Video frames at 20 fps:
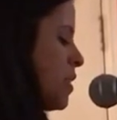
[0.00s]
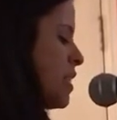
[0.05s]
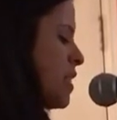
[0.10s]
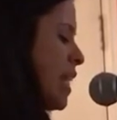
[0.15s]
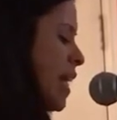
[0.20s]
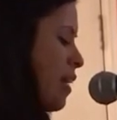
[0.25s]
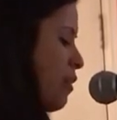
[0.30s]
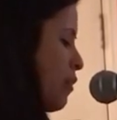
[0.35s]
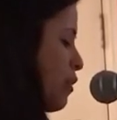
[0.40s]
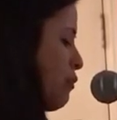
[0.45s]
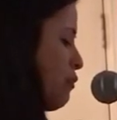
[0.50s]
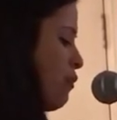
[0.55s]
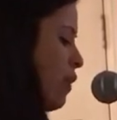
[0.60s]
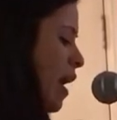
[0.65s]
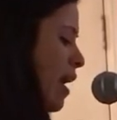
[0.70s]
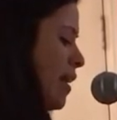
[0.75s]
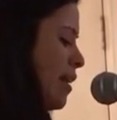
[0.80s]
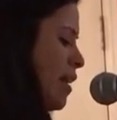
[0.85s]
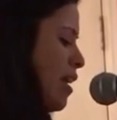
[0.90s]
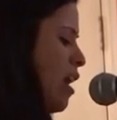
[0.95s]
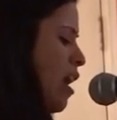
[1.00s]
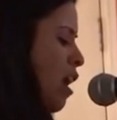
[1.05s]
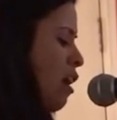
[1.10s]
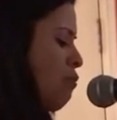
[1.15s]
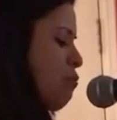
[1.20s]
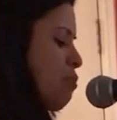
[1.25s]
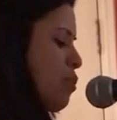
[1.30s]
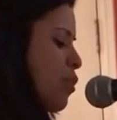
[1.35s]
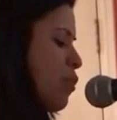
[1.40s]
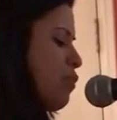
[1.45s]
Terrified
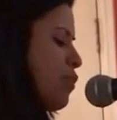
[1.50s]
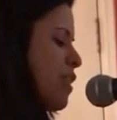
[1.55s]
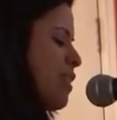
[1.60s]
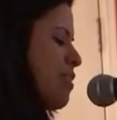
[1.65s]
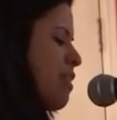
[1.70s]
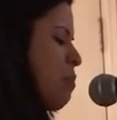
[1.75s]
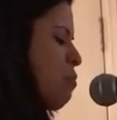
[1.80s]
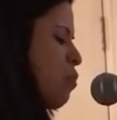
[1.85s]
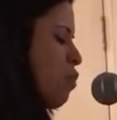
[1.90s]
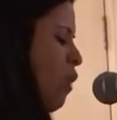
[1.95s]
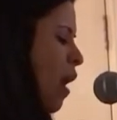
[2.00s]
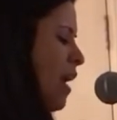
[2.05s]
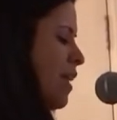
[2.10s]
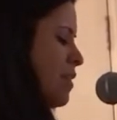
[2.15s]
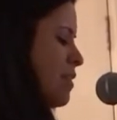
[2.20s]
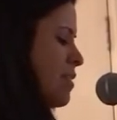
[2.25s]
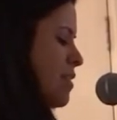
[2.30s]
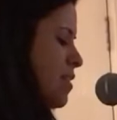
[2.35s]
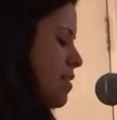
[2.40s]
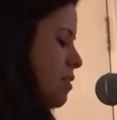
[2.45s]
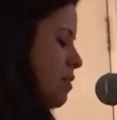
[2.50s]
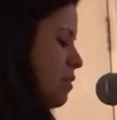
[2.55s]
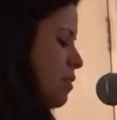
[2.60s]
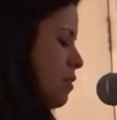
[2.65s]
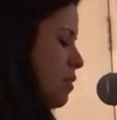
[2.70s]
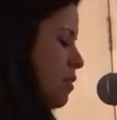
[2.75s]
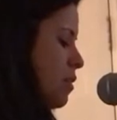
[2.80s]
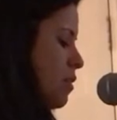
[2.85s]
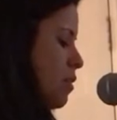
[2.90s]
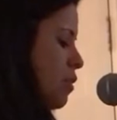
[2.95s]
of proving them right.
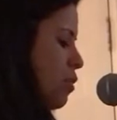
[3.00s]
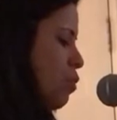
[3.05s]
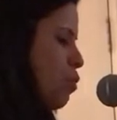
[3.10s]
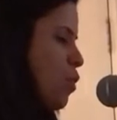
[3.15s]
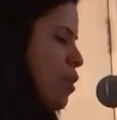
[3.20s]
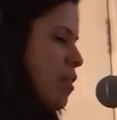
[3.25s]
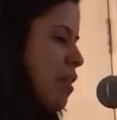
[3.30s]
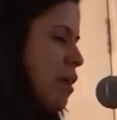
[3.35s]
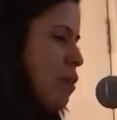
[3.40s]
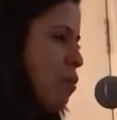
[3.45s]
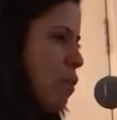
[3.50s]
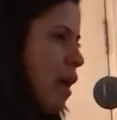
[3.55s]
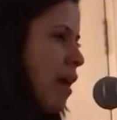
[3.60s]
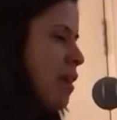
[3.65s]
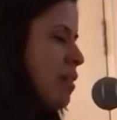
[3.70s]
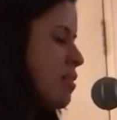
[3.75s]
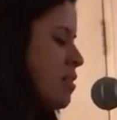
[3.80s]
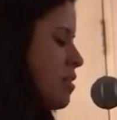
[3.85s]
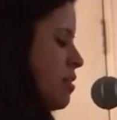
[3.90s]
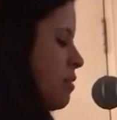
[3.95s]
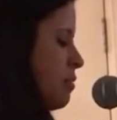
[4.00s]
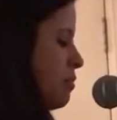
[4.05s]
Were they right?